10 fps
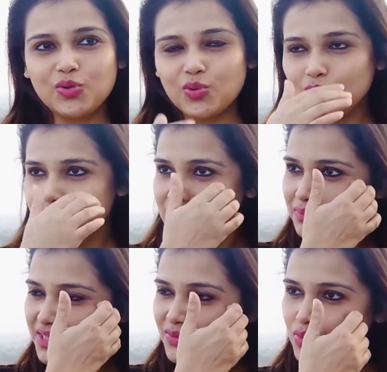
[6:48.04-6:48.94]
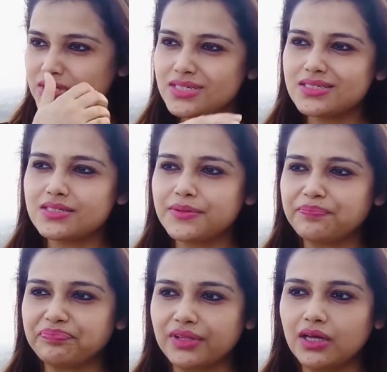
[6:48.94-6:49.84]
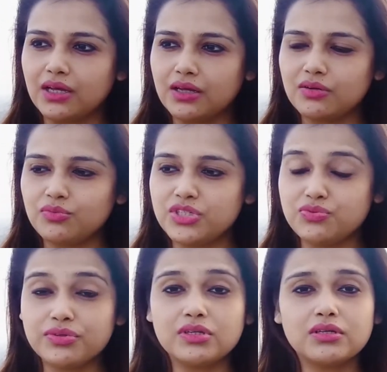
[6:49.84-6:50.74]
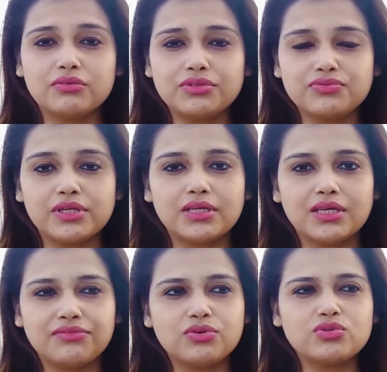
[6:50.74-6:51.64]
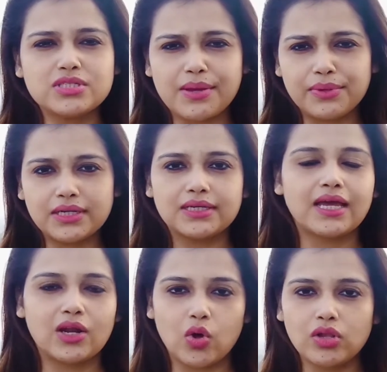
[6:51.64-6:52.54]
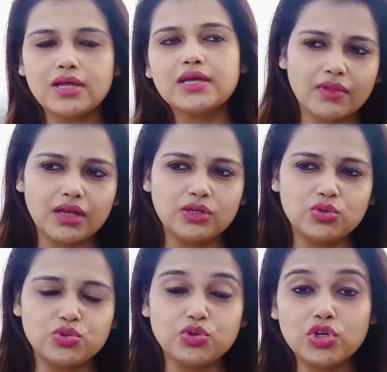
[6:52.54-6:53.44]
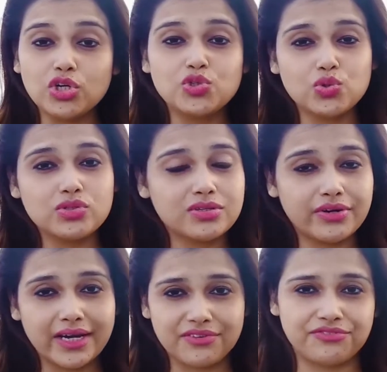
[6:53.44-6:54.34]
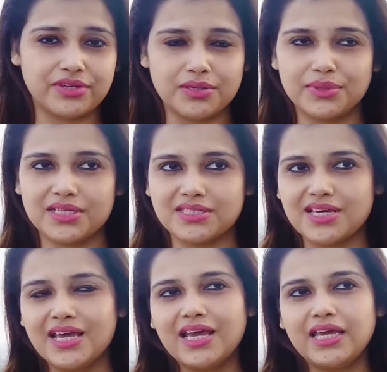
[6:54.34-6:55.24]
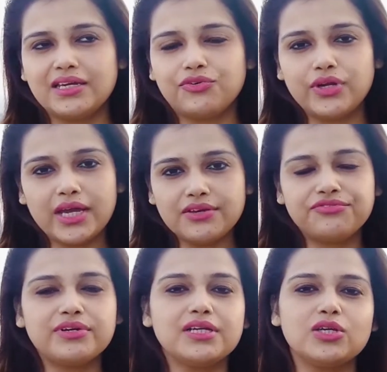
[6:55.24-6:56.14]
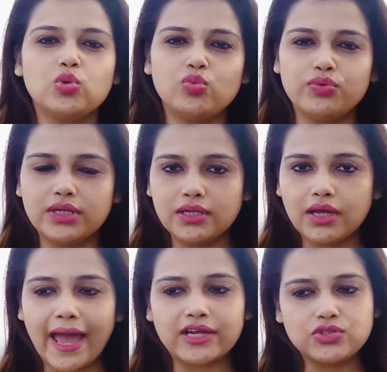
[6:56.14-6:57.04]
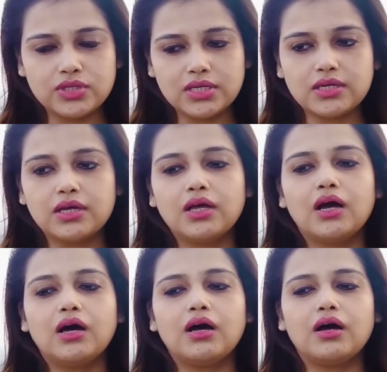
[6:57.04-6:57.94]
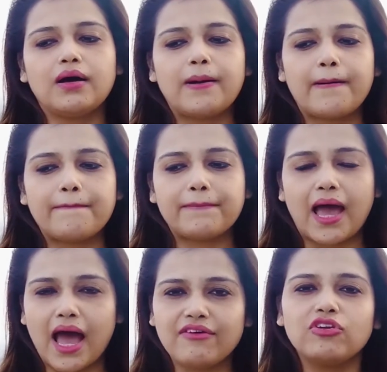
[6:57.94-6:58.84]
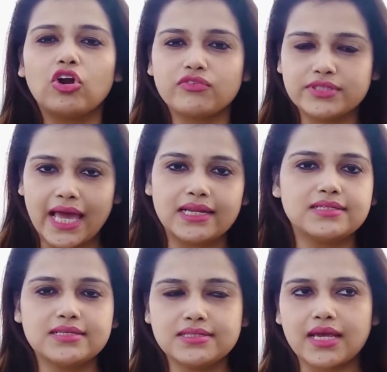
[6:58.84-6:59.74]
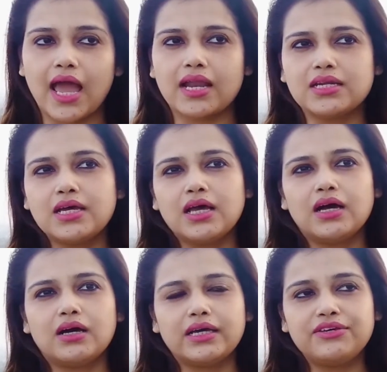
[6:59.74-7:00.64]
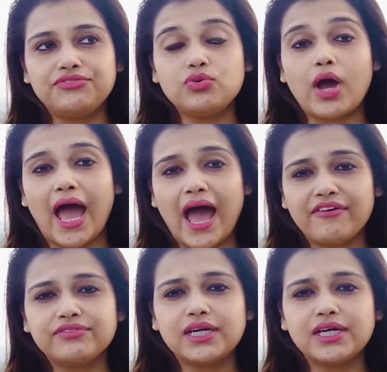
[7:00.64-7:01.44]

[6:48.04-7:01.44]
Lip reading: something which is which will give you stability and all, you should not choose creative field, because in creative field you will actually have a lot of challenges, and if you have that